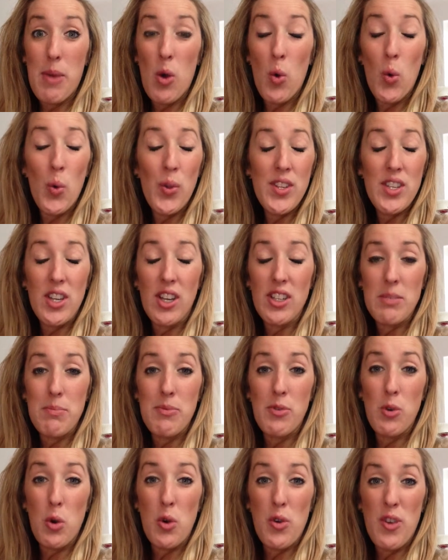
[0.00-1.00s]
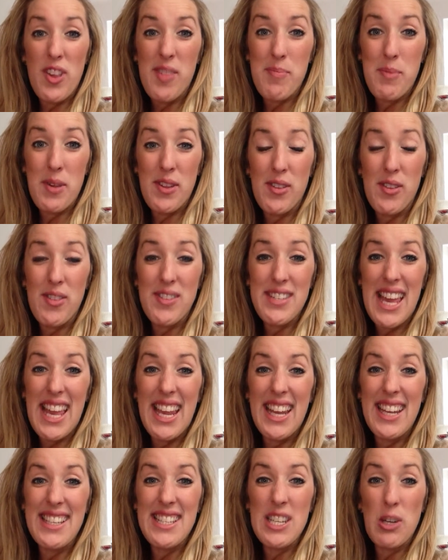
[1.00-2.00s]
It all started before Christmas. It's
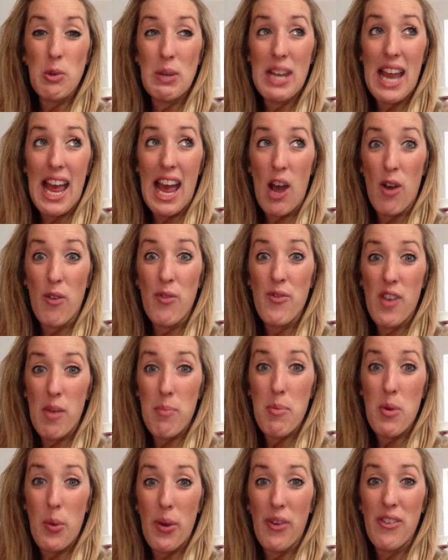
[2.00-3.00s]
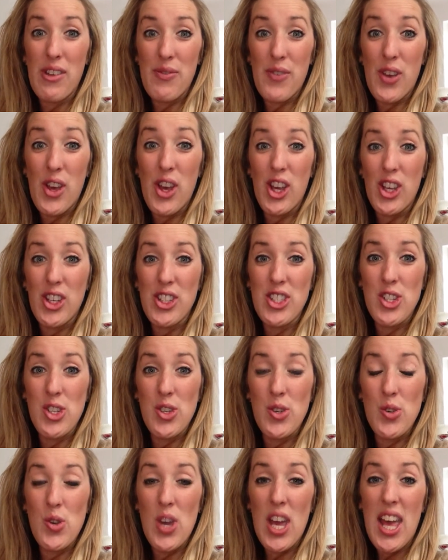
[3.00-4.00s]
taken until now, February, for her
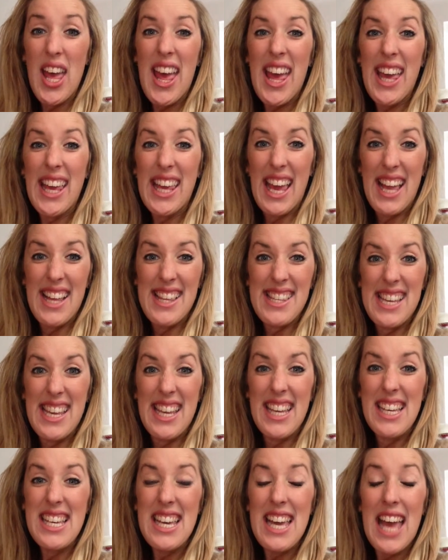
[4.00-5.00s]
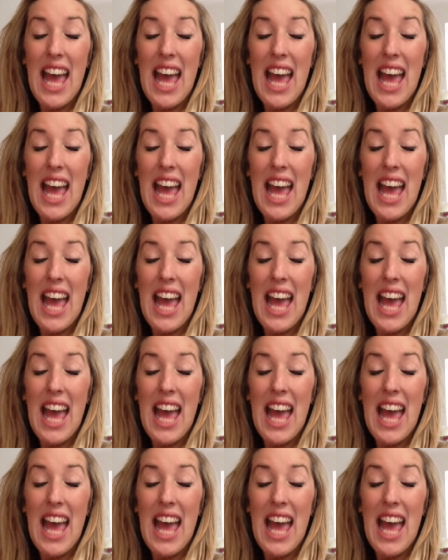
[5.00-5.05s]
to get it,